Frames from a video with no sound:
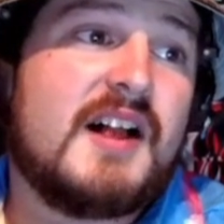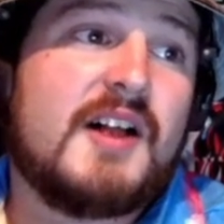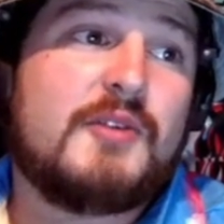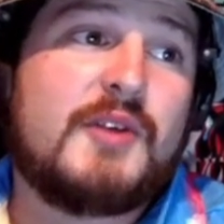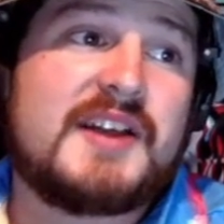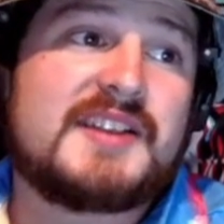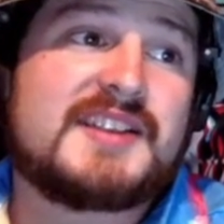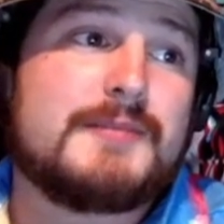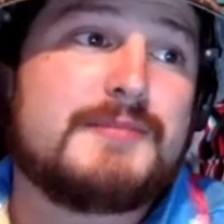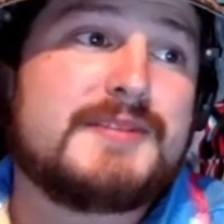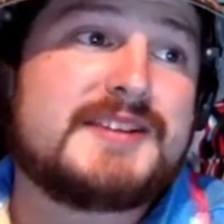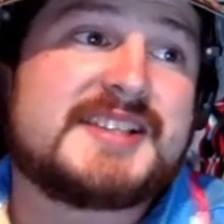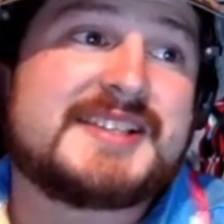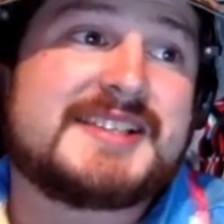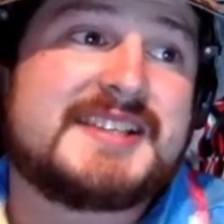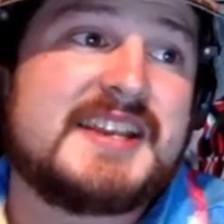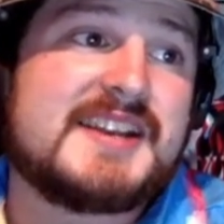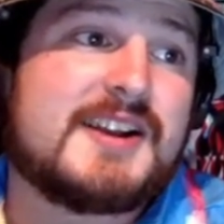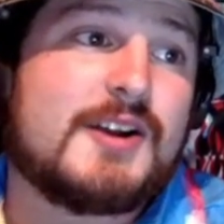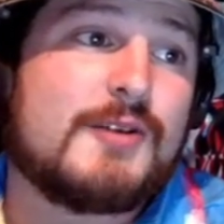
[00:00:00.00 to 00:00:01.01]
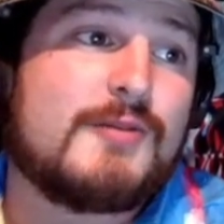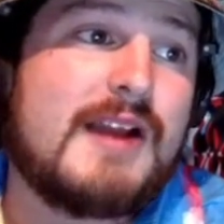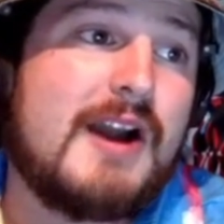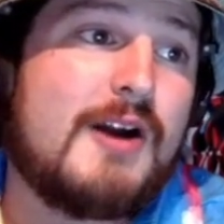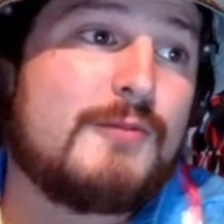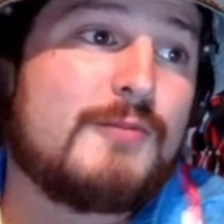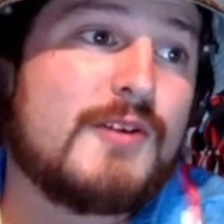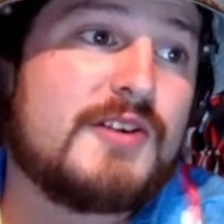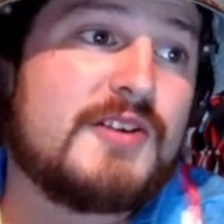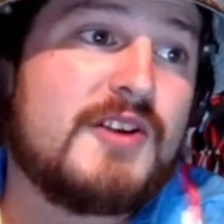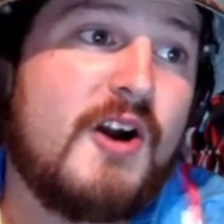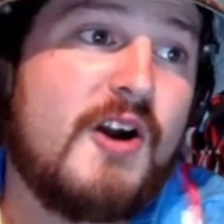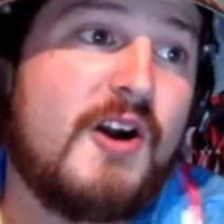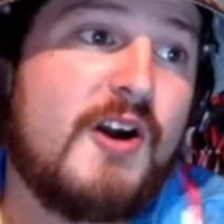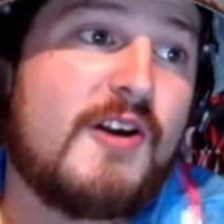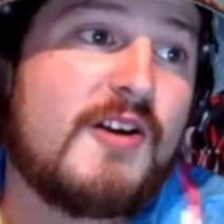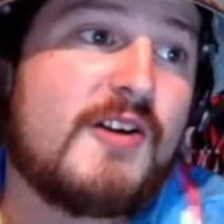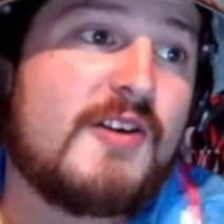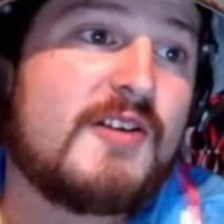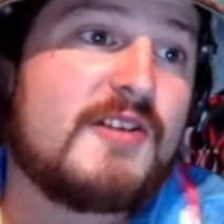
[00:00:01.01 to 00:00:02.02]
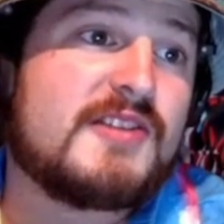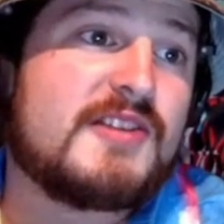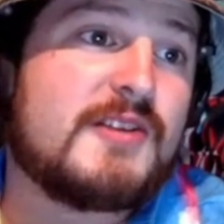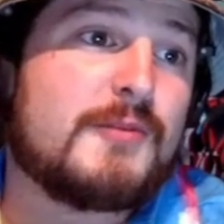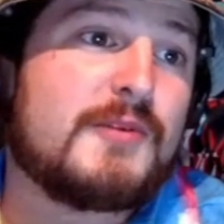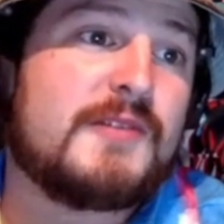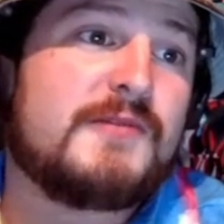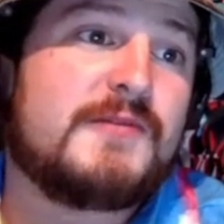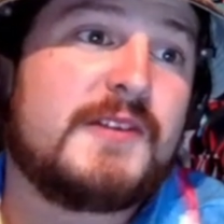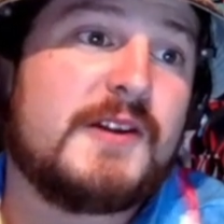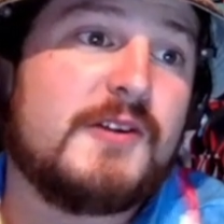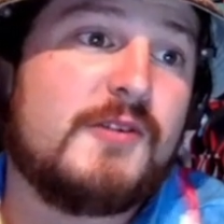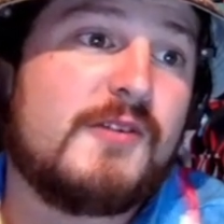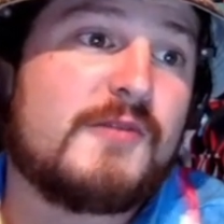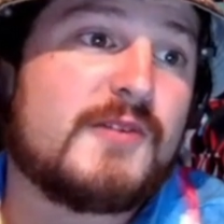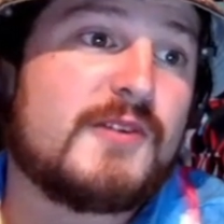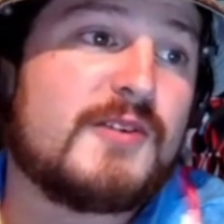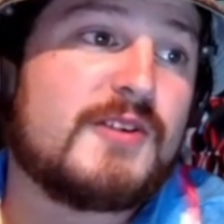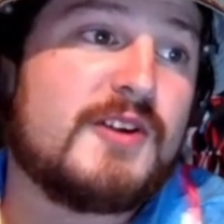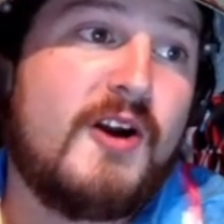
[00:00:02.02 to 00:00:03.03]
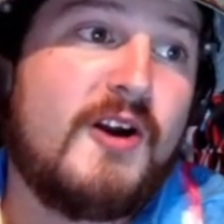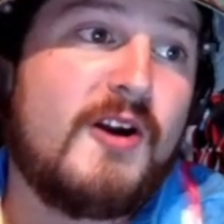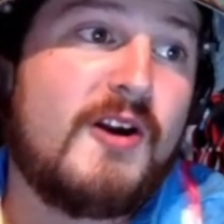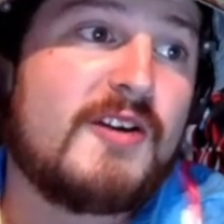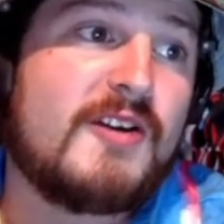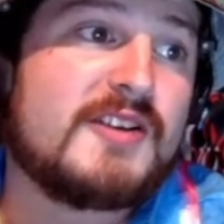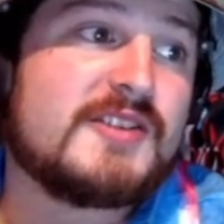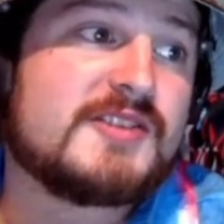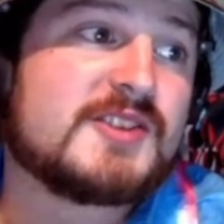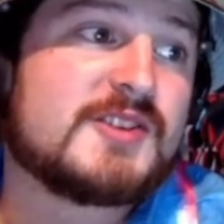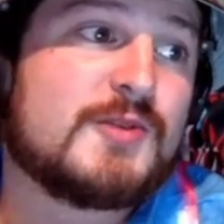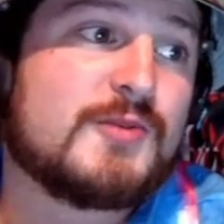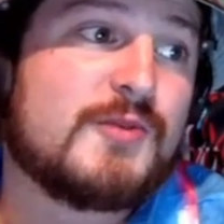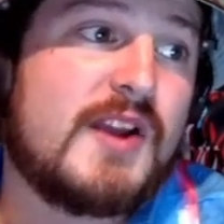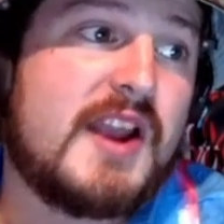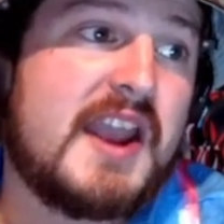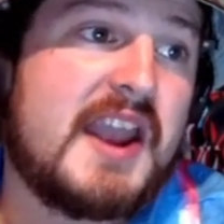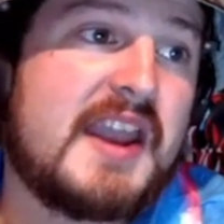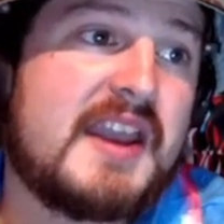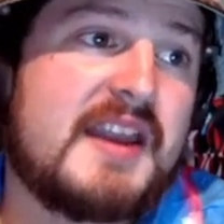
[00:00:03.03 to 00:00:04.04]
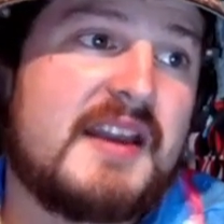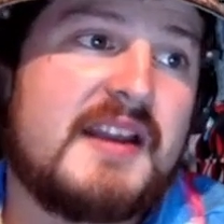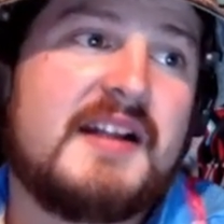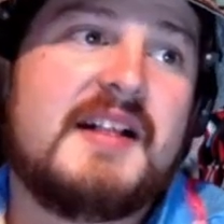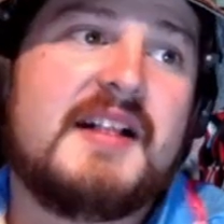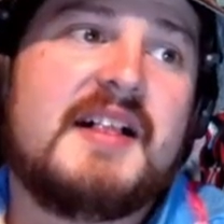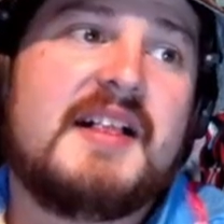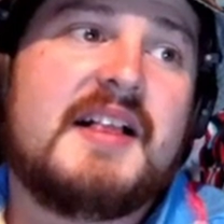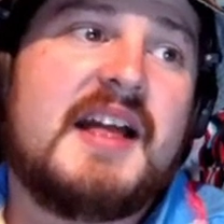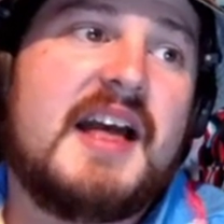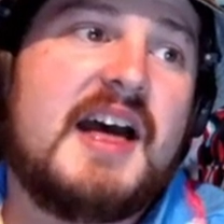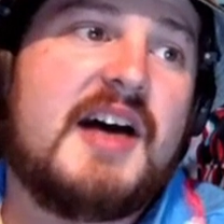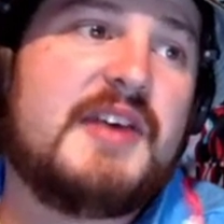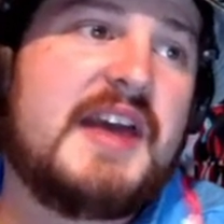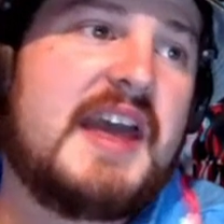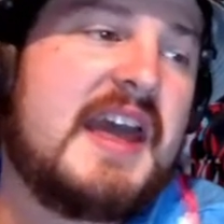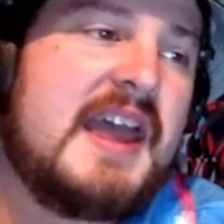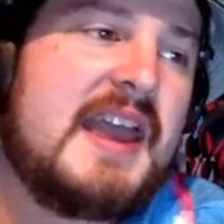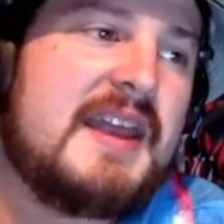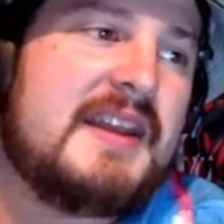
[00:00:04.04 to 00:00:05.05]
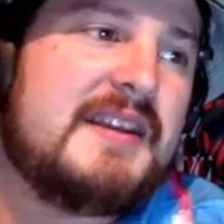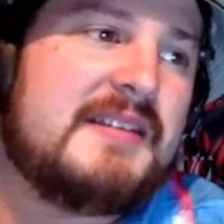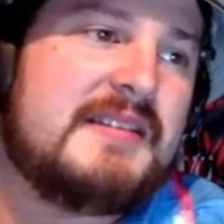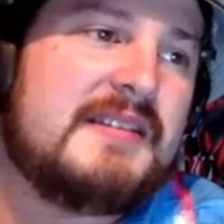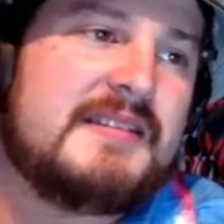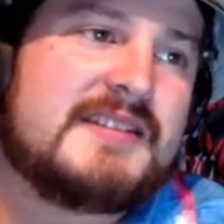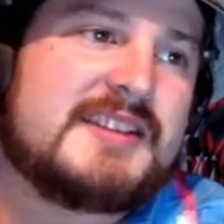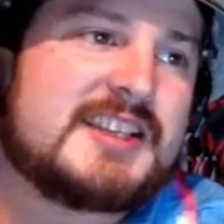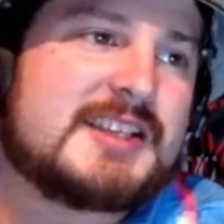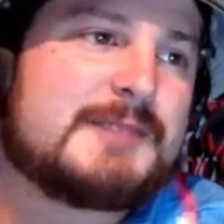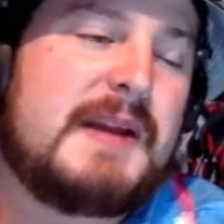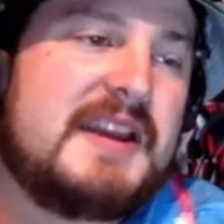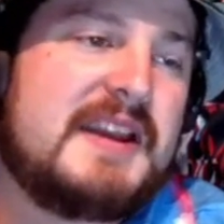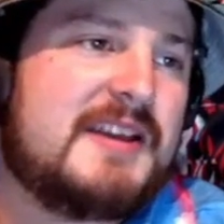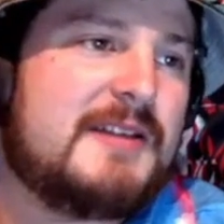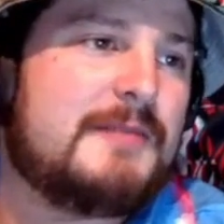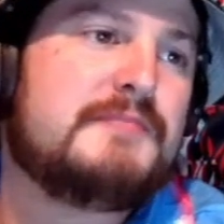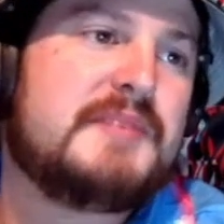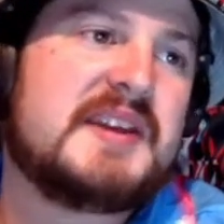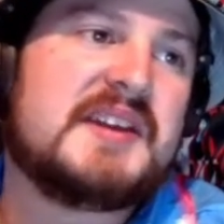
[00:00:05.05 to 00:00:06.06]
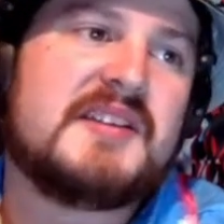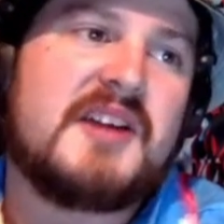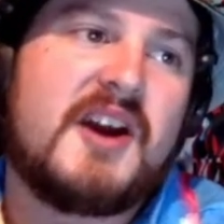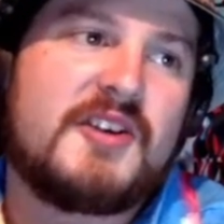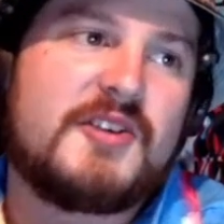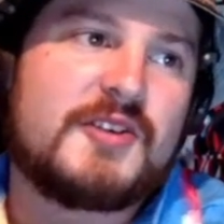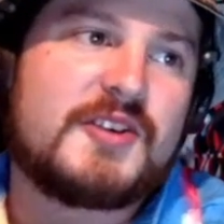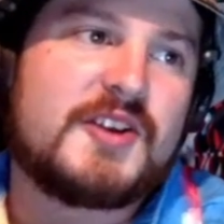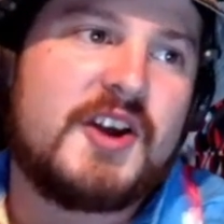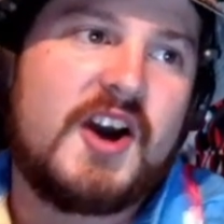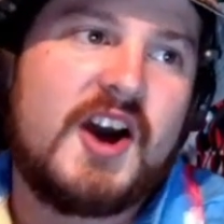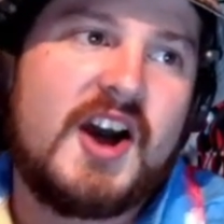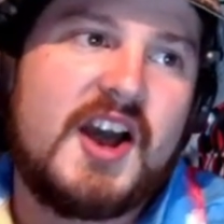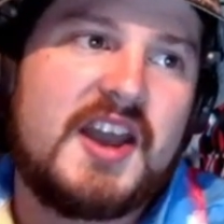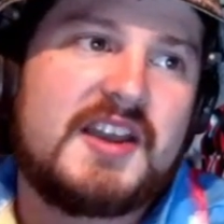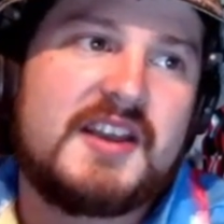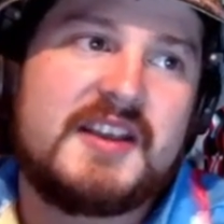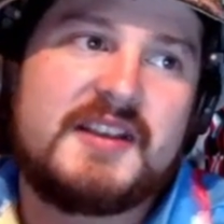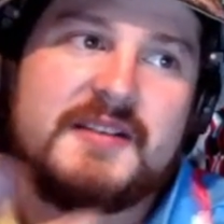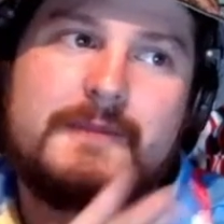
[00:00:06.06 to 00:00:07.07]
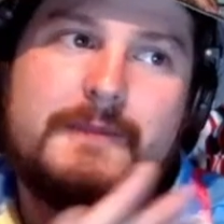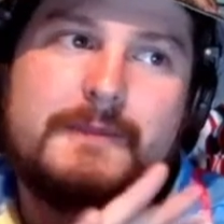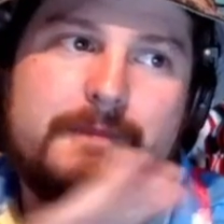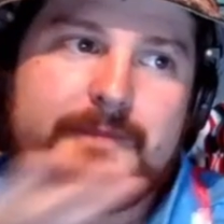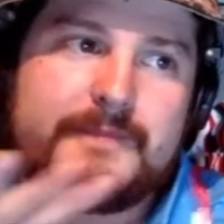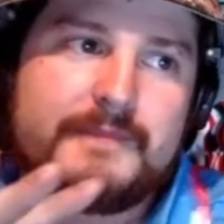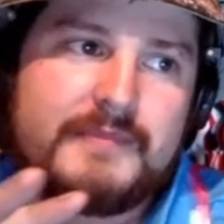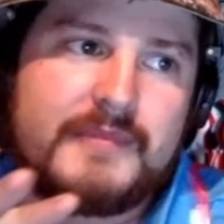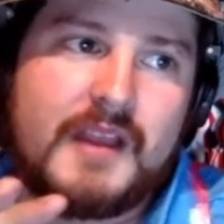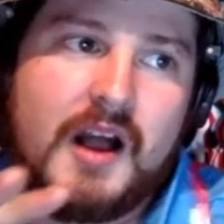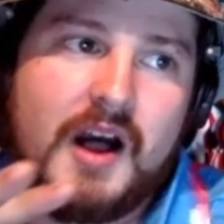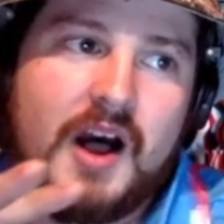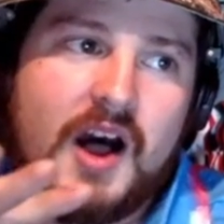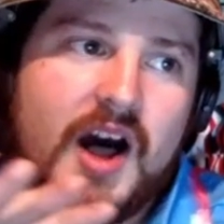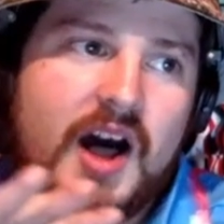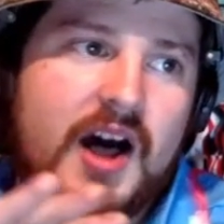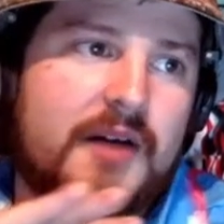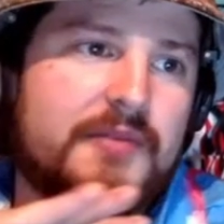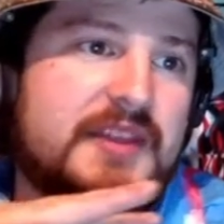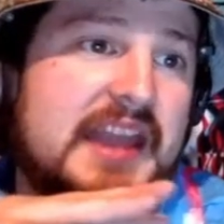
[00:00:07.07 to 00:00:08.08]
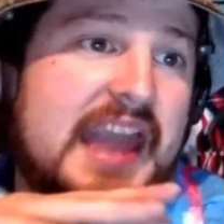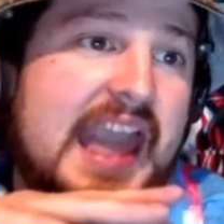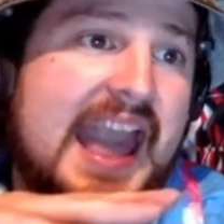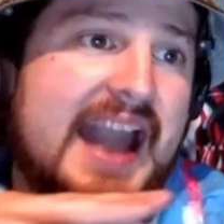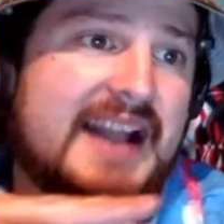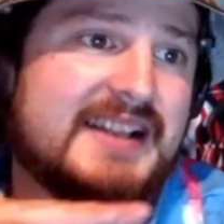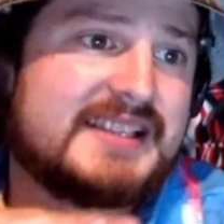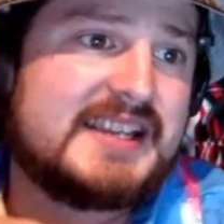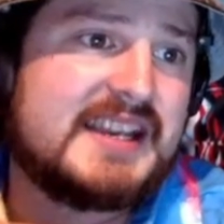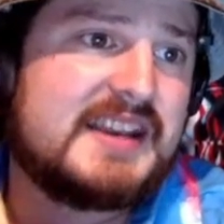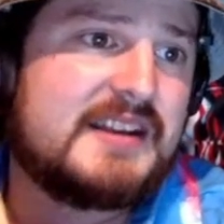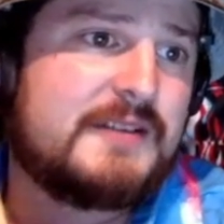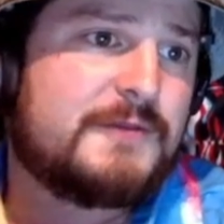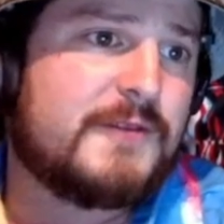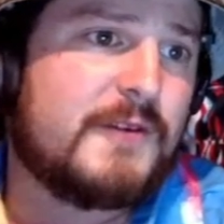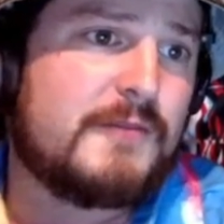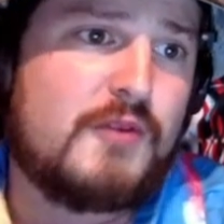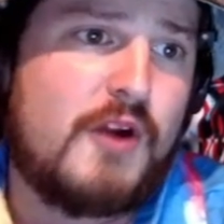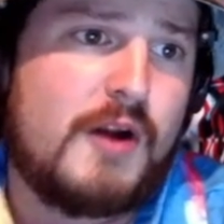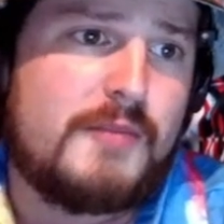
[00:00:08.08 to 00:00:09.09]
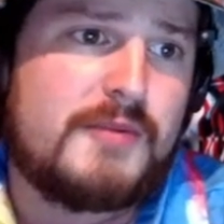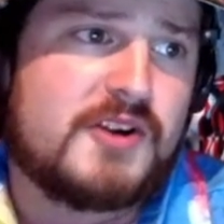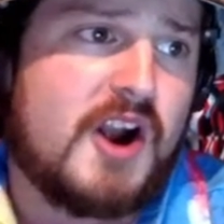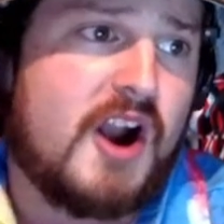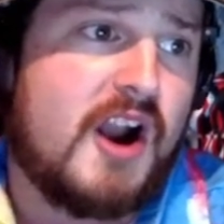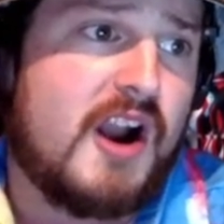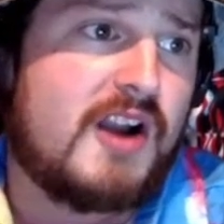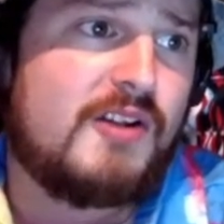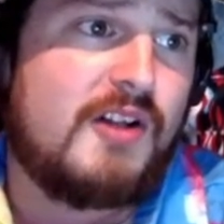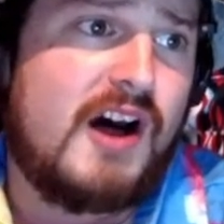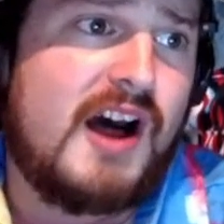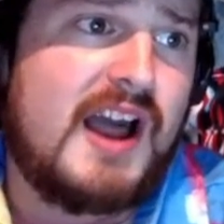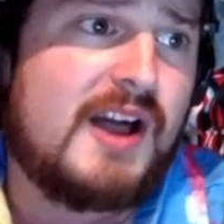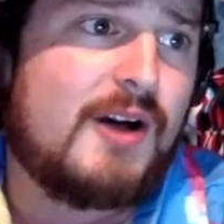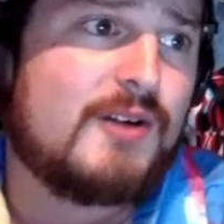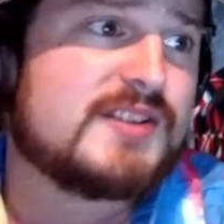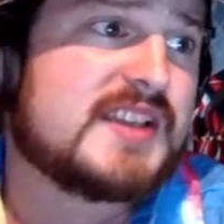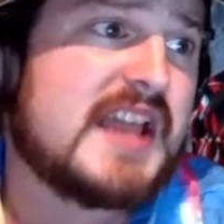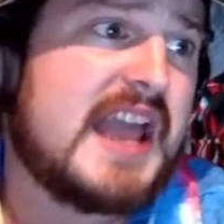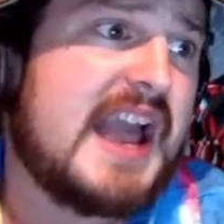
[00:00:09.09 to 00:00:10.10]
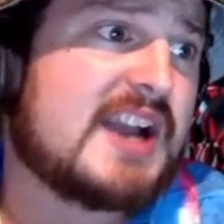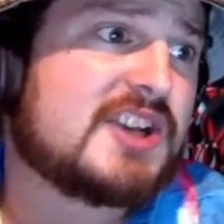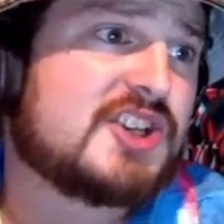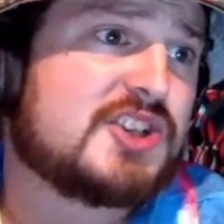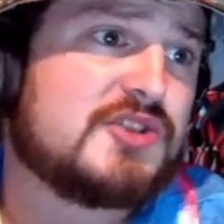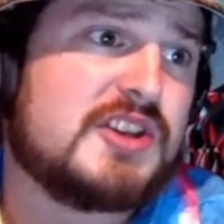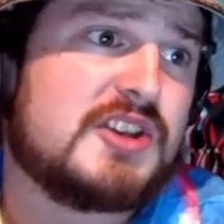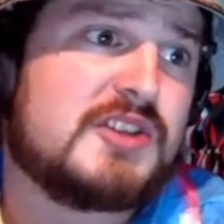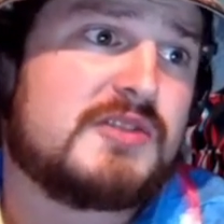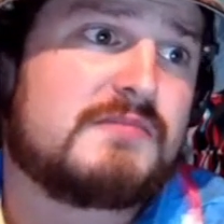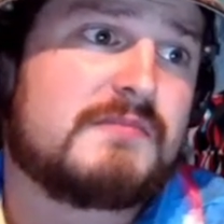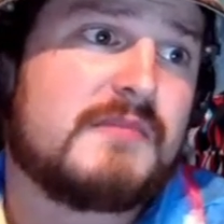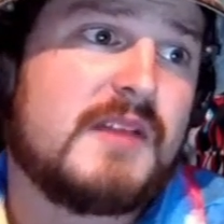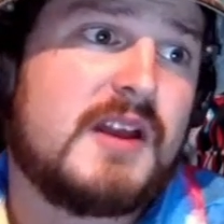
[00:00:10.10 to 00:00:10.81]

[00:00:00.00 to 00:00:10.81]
like the mystique around Renard, the reveal of Renard is great, and then despite him being undercut, uh the acting from Robert Carlyle is actually